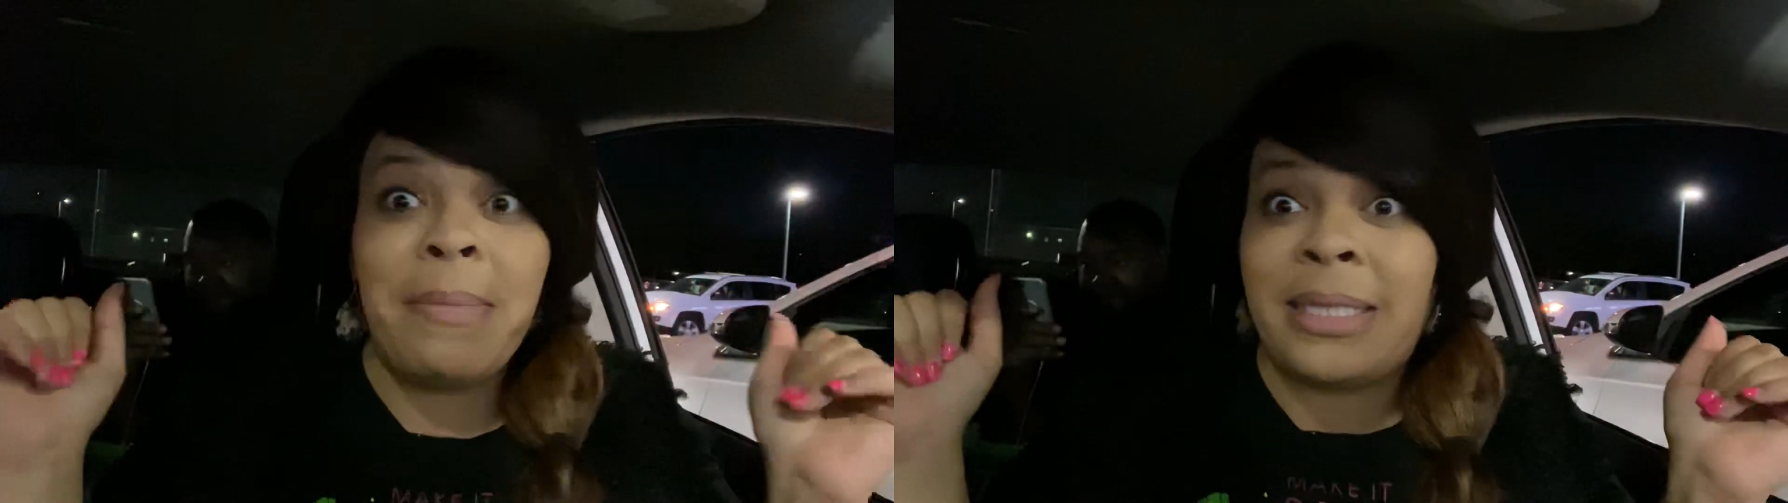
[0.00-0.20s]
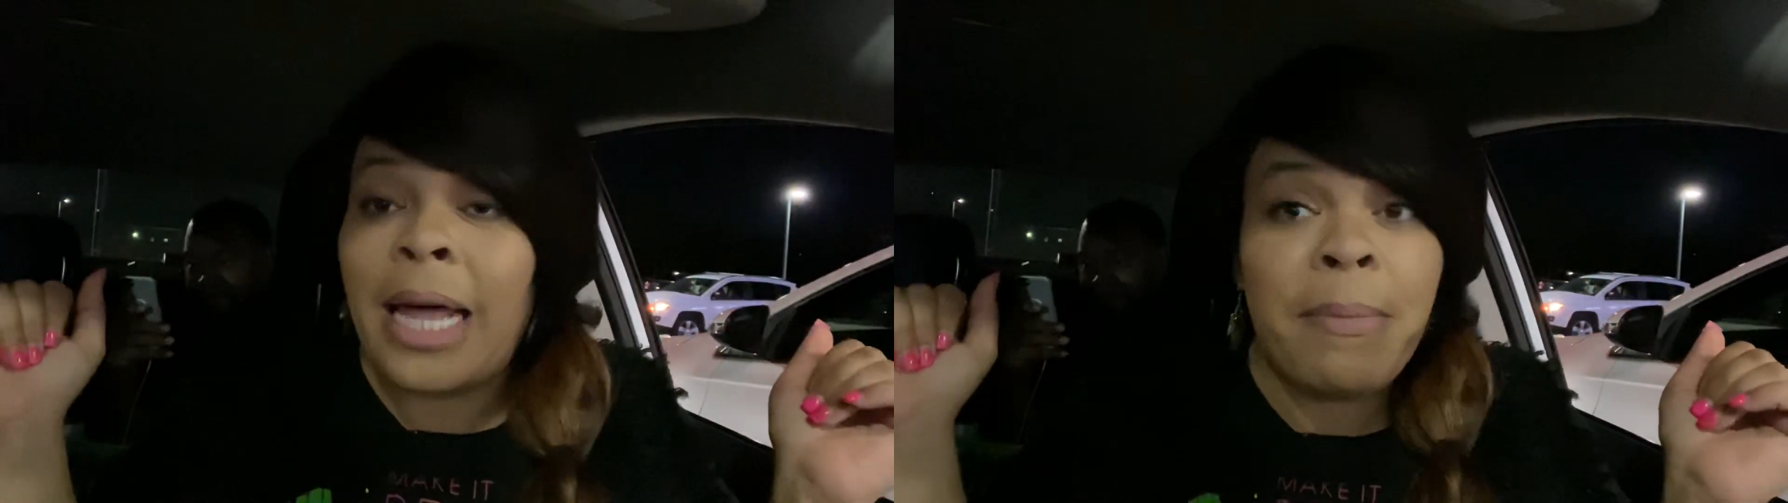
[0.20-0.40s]

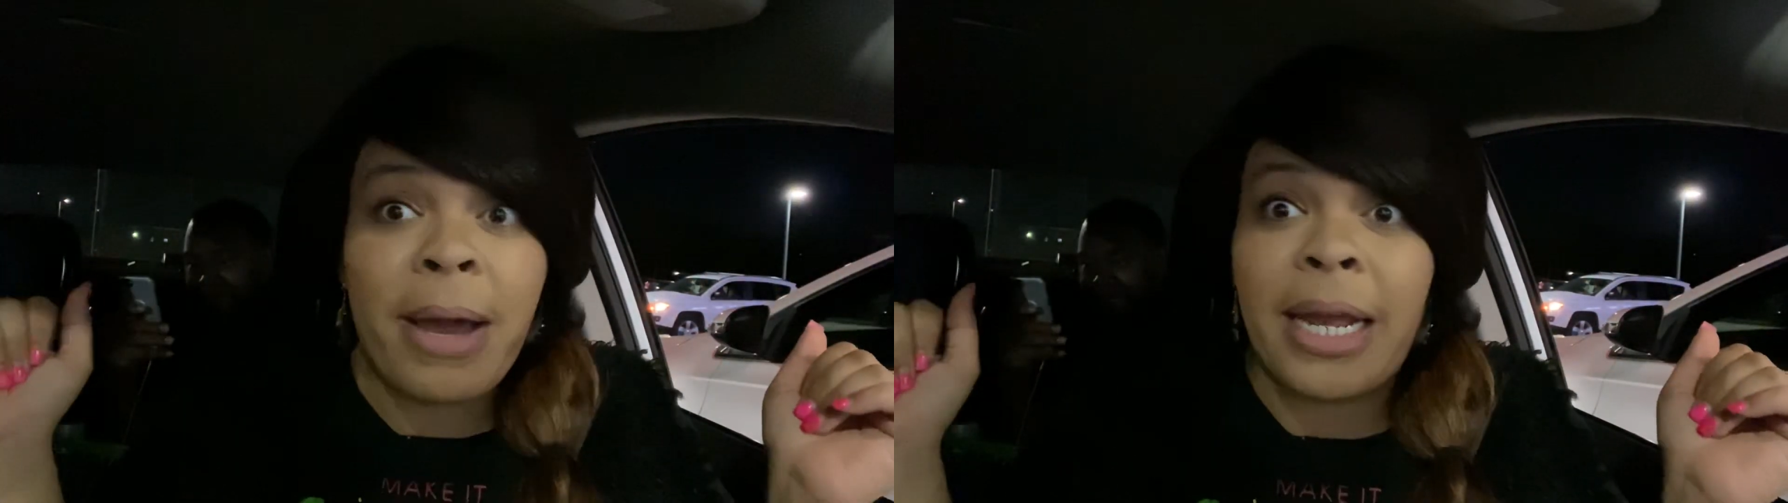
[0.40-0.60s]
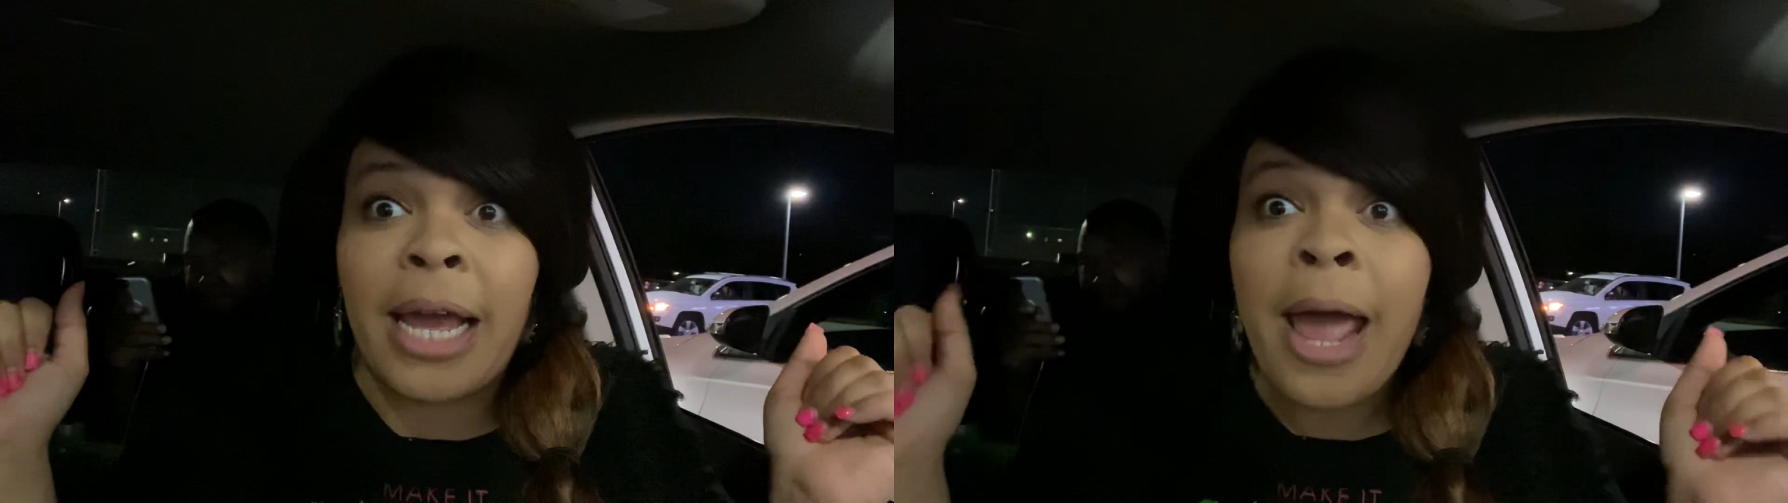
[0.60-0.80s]
I'm
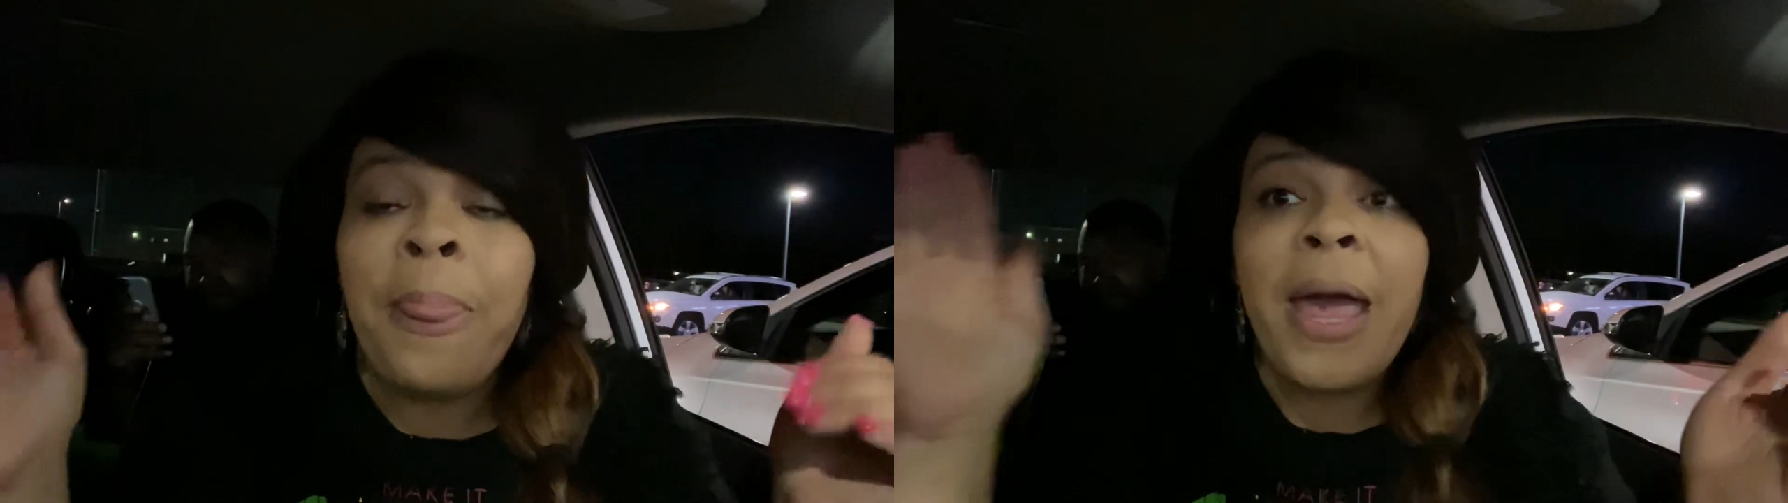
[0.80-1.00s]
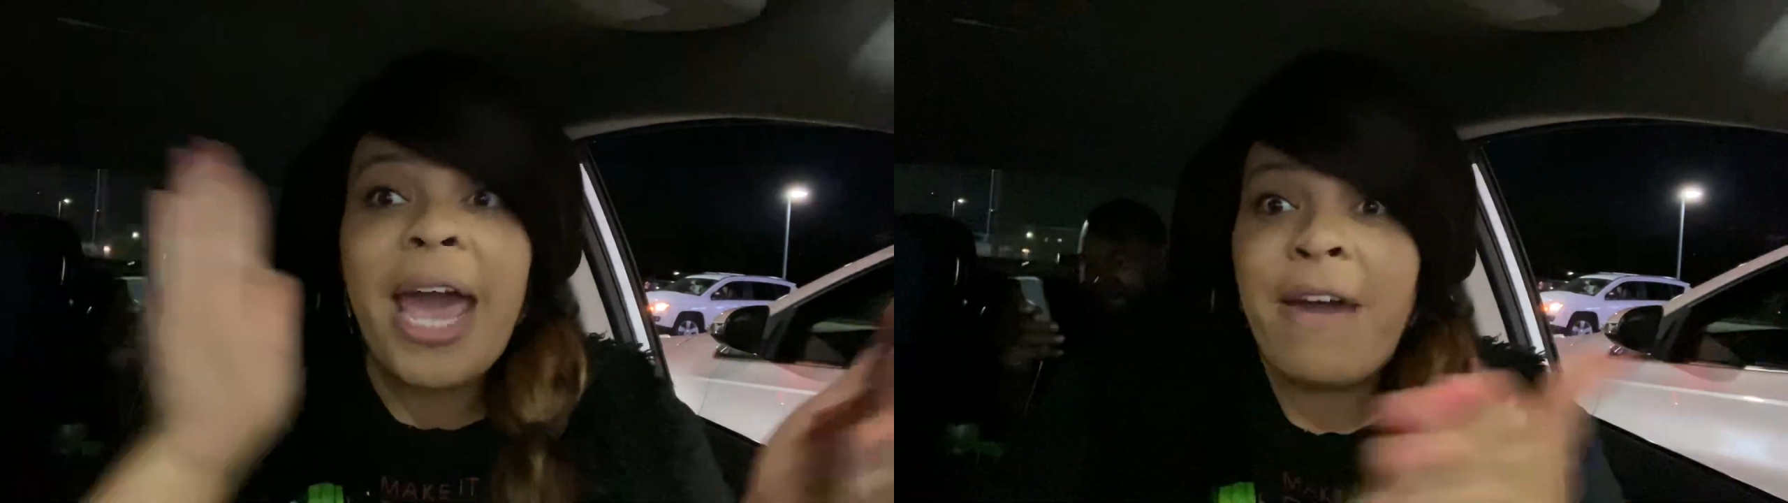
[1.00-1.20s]
celebrating
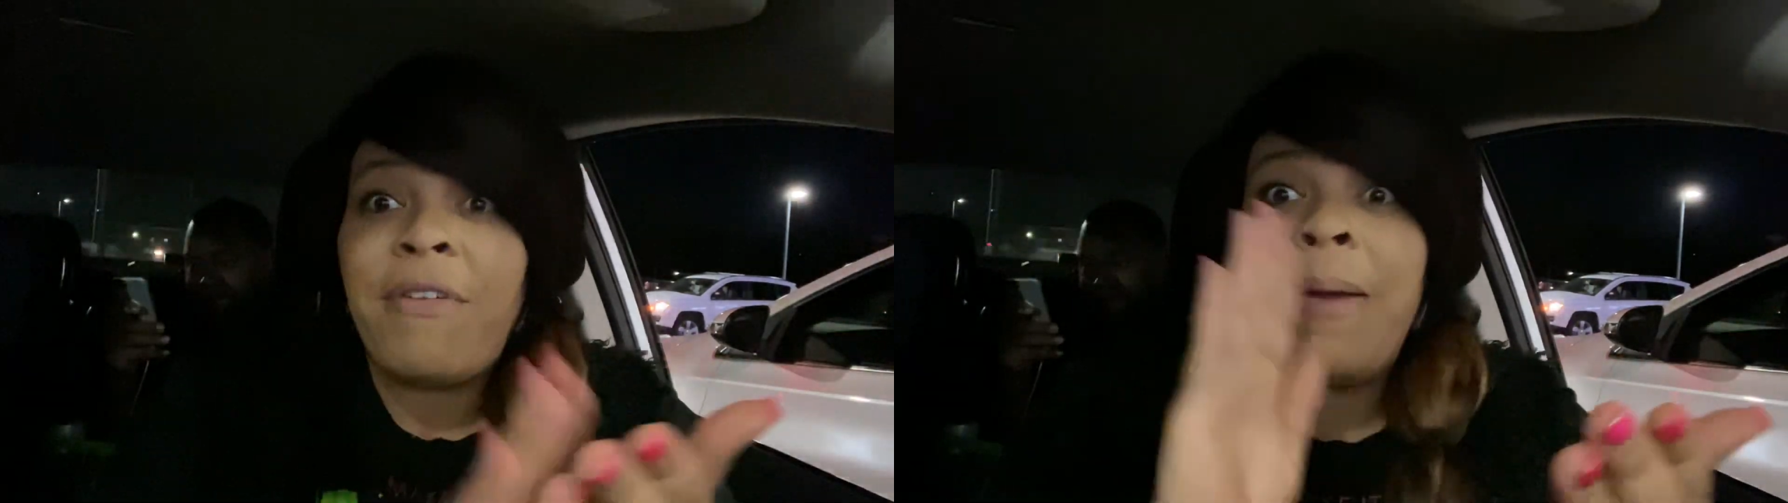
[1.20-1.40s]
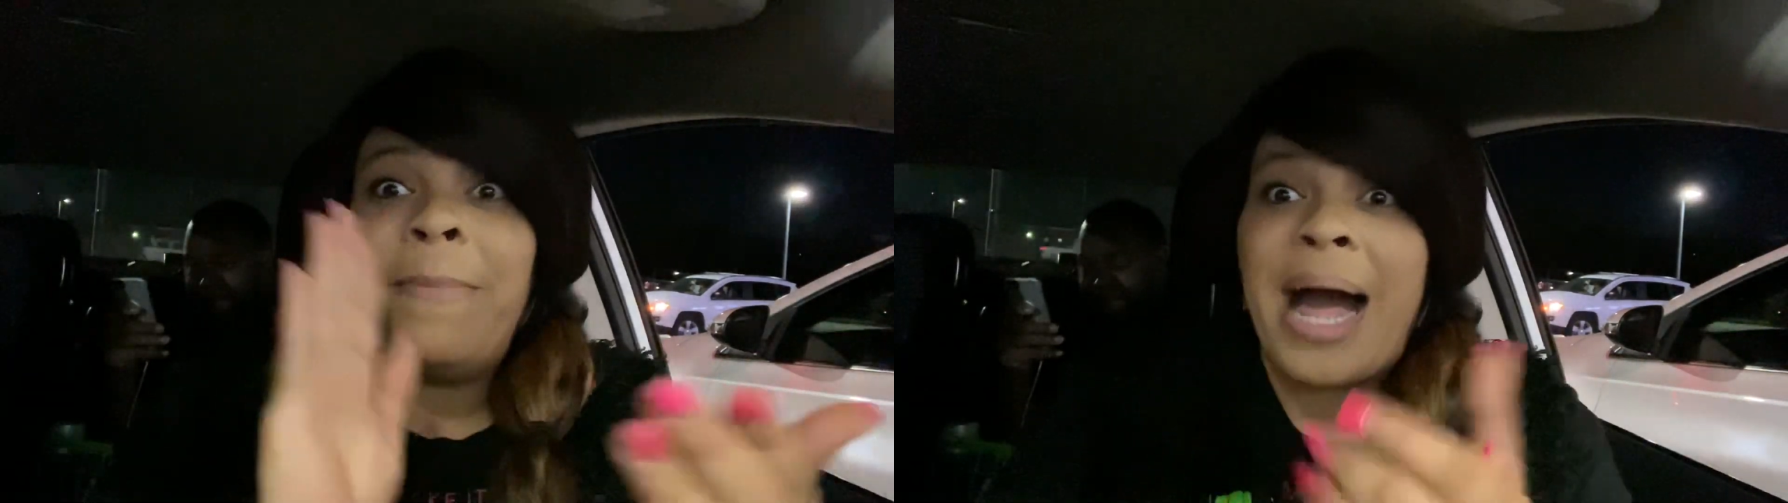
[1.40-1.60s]
every